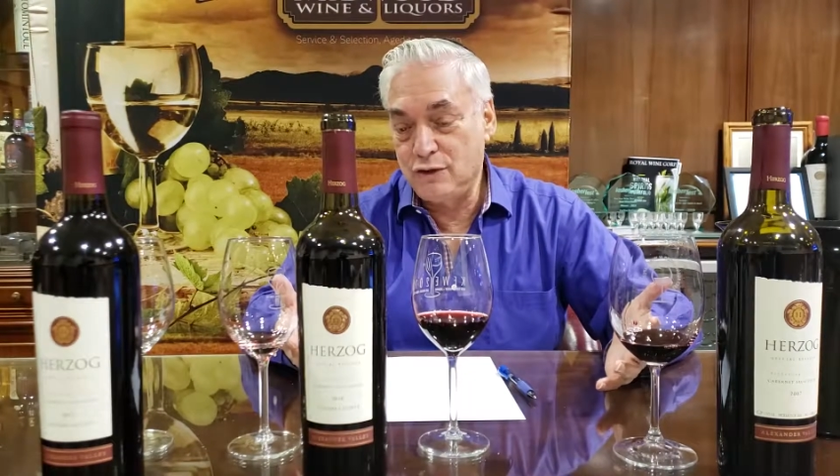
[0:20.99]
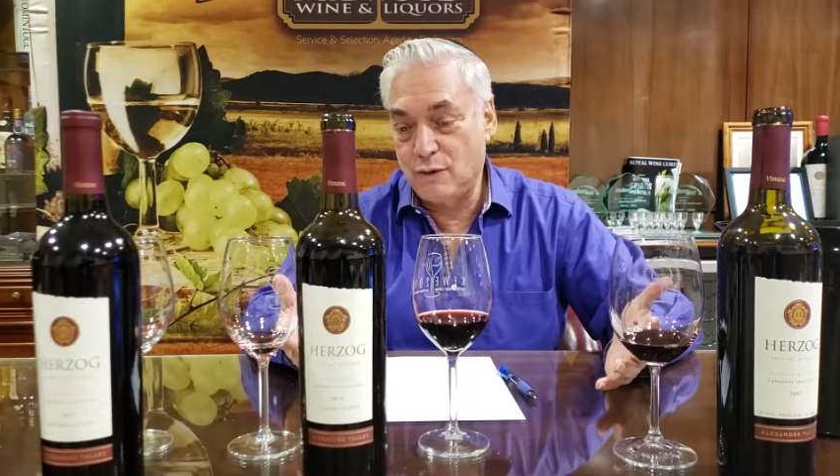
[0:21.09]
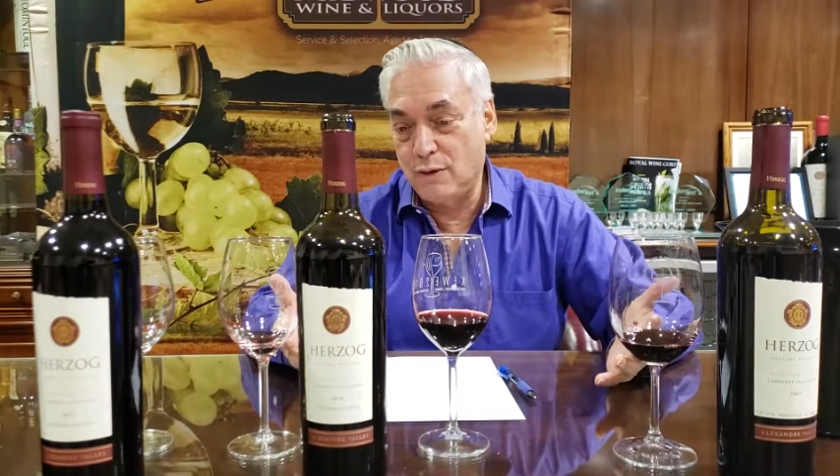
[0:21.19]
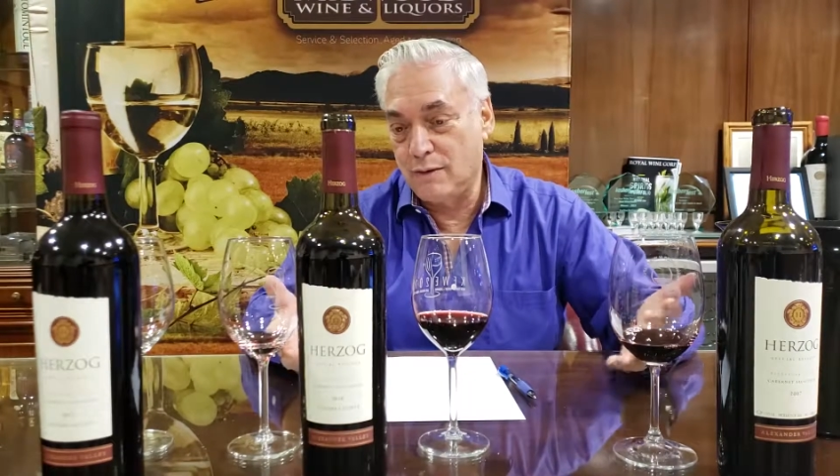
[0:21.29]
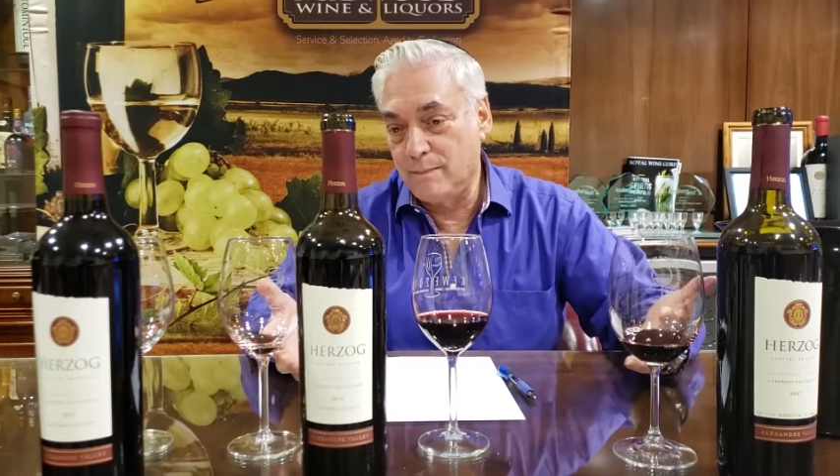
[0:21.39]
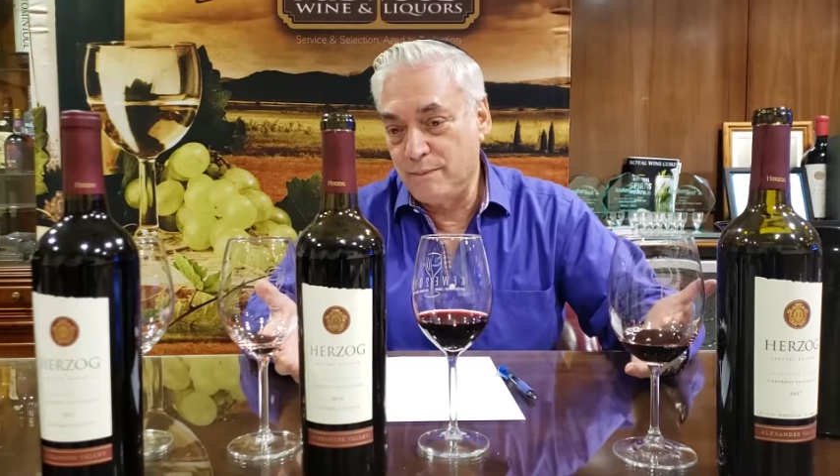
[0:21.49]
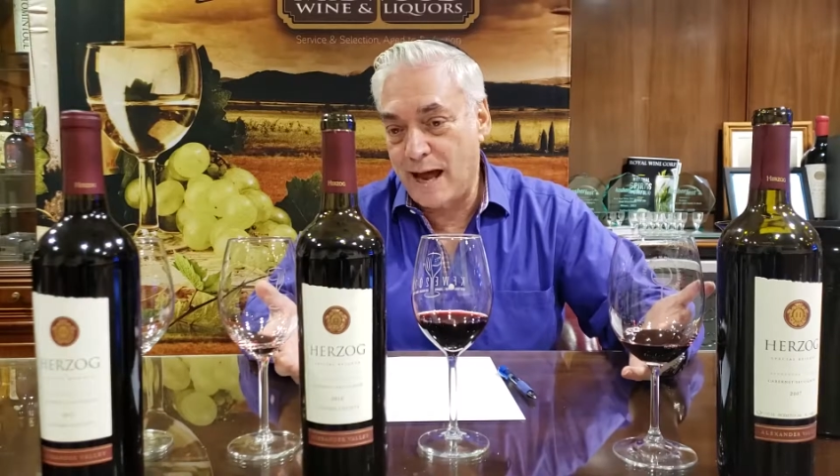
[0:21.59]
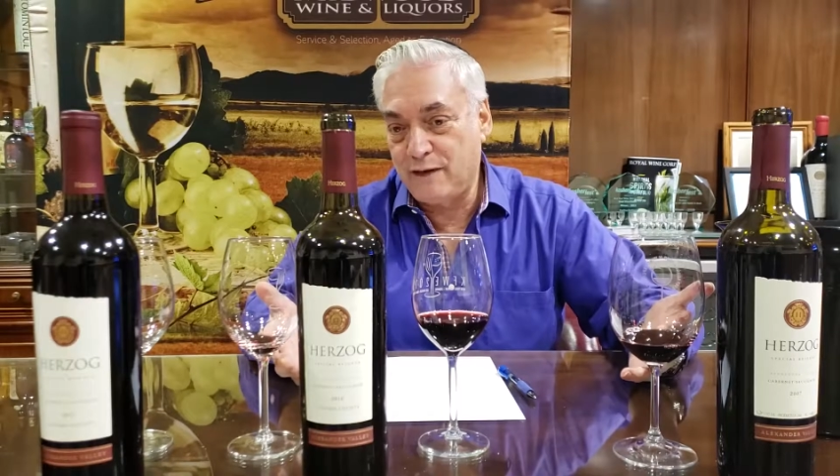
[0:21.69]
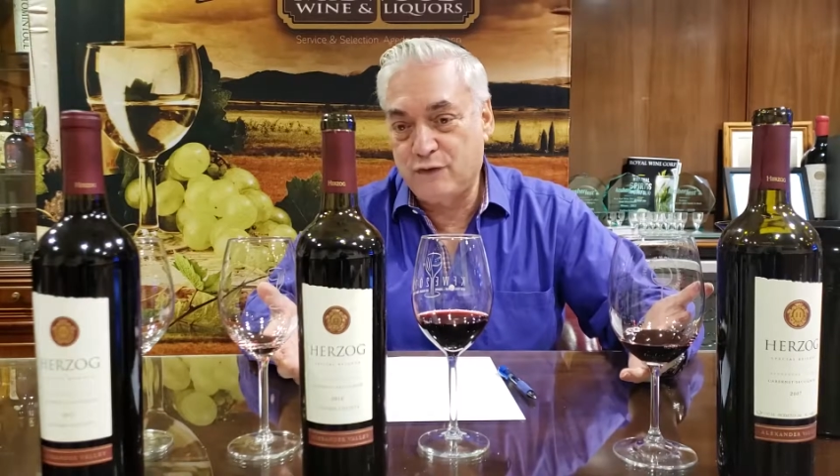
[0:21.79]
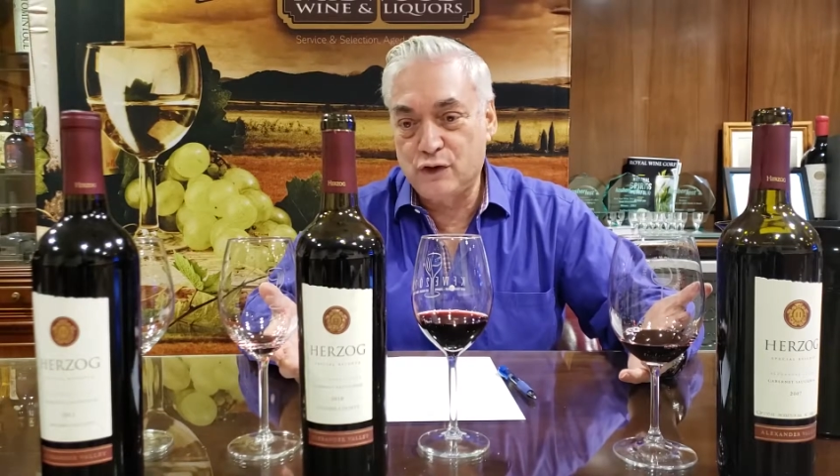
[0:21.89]
or
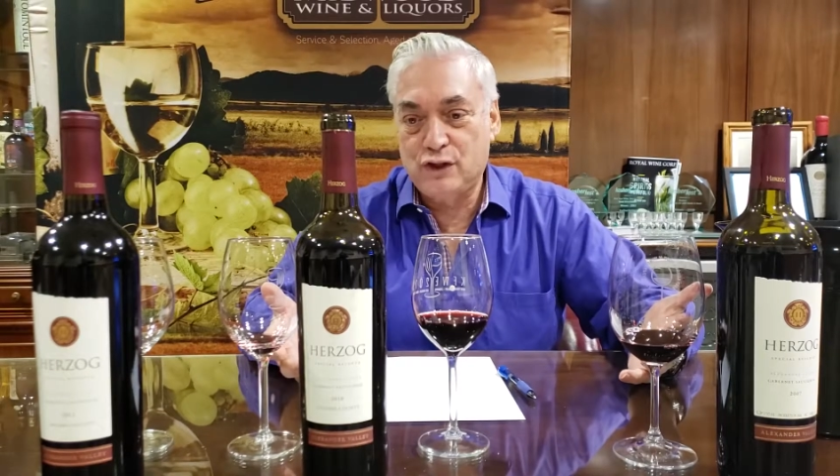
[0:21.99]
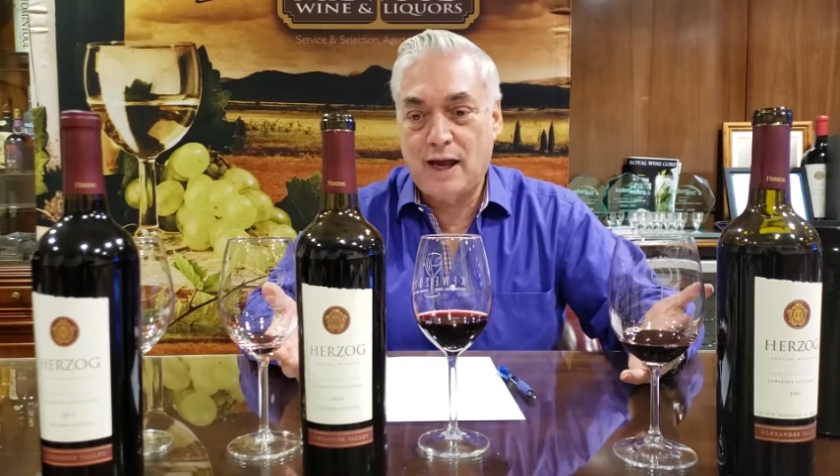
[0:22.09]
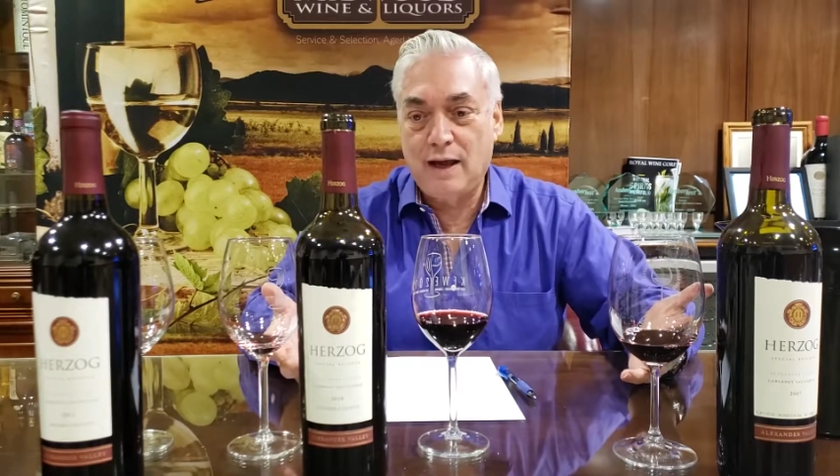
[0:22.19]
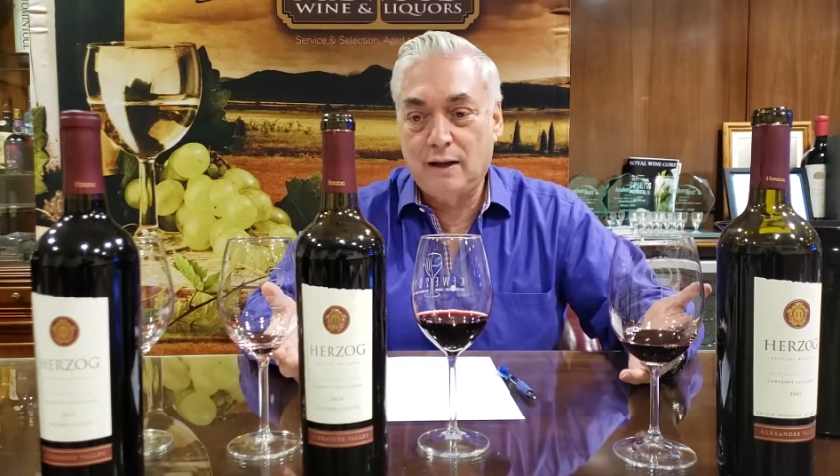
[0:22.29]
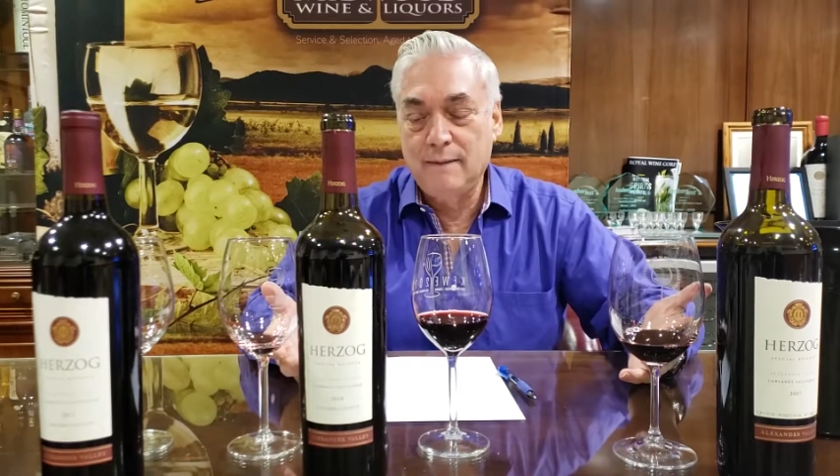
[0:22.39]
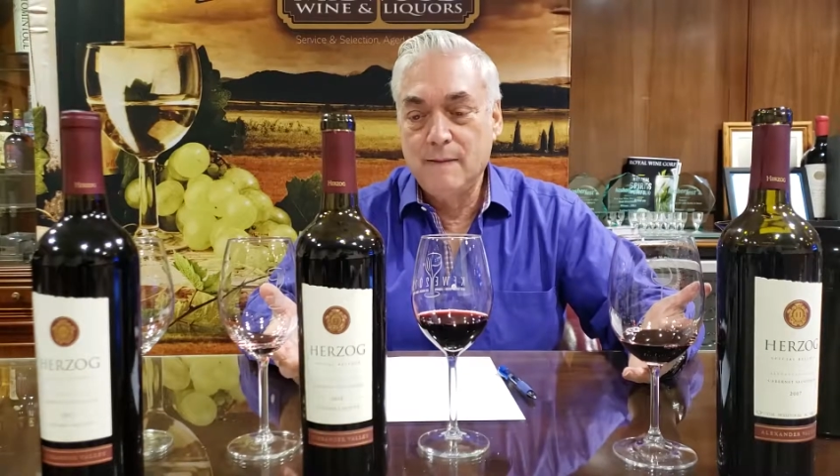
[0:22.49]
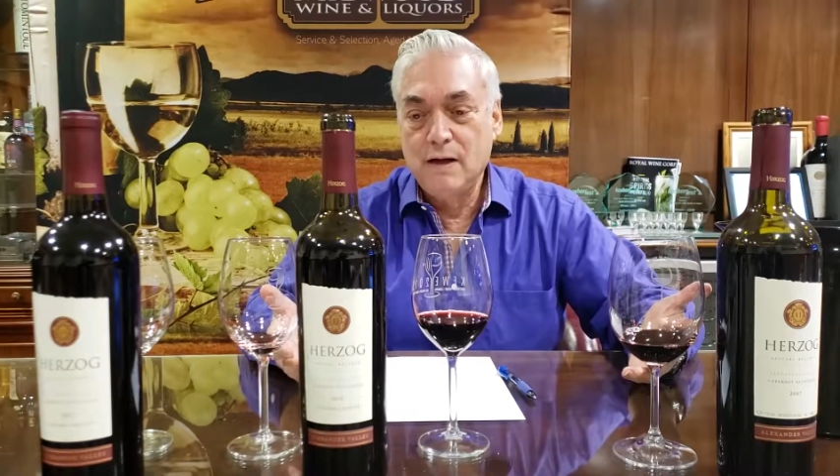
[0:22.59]
not for sale